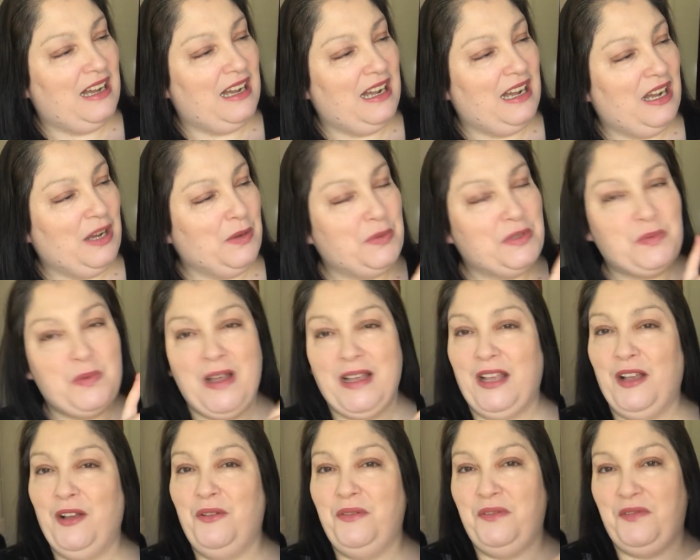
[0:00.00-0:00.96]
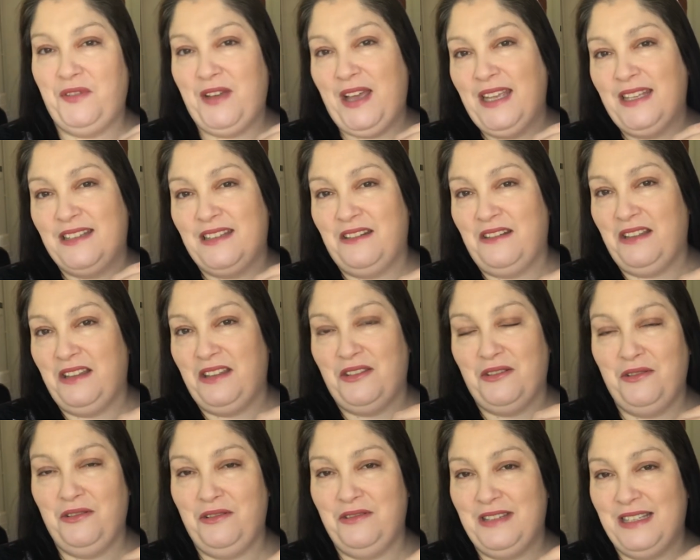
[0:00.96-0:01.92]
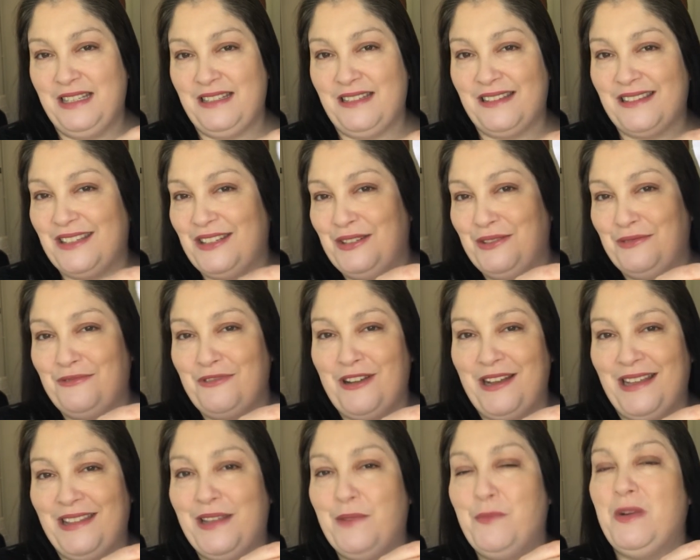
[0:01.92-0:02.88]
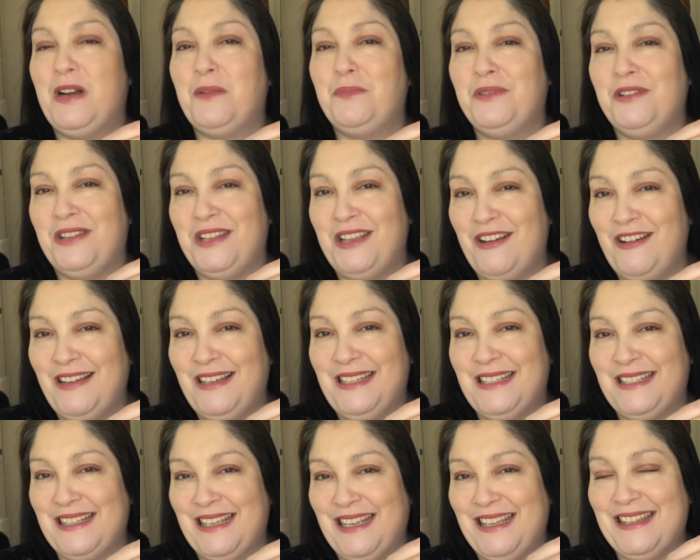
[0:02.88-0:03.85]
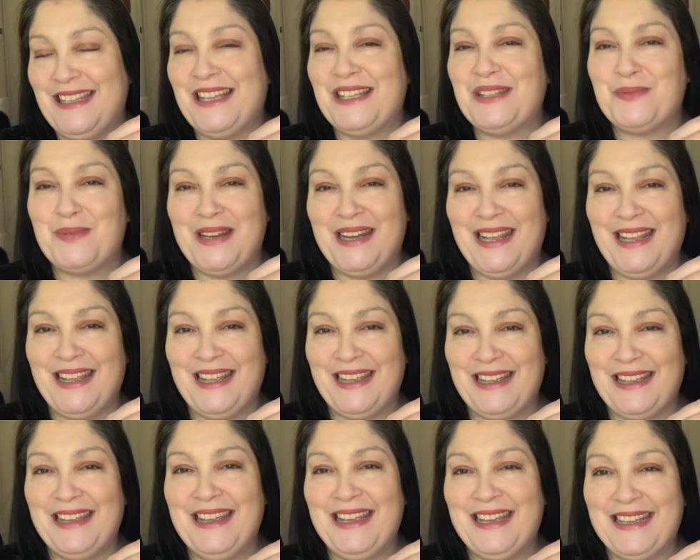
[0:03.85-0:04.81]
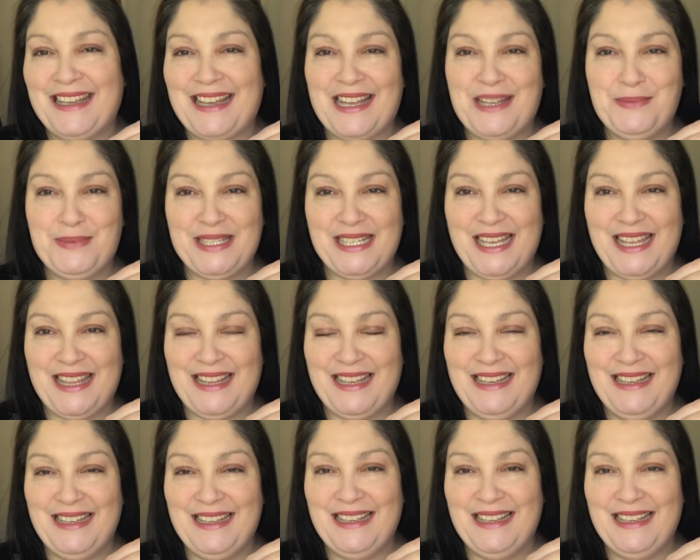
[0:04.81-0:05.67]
I was working on the face and I thought this doesn't look right, and then when I put the eyes in, that's when it came together.